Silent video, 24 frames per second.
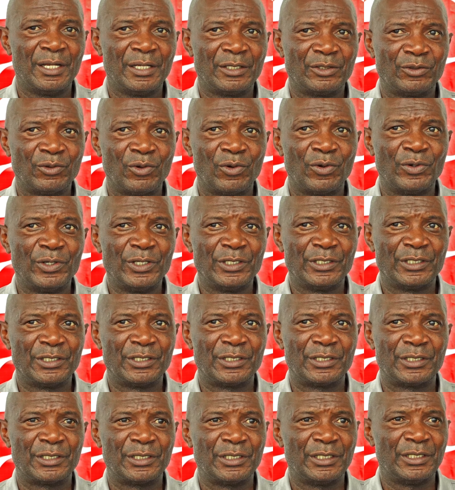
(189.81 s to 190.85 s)
So
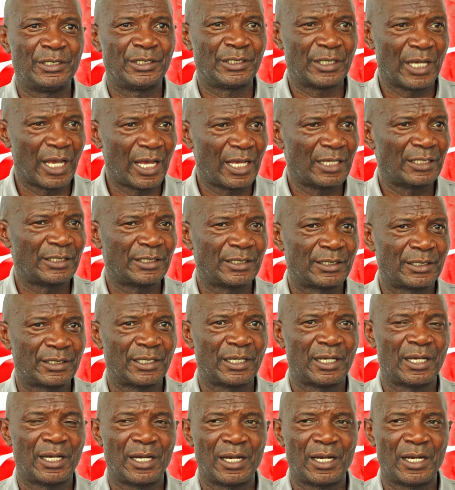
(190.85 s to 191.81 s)
it's us,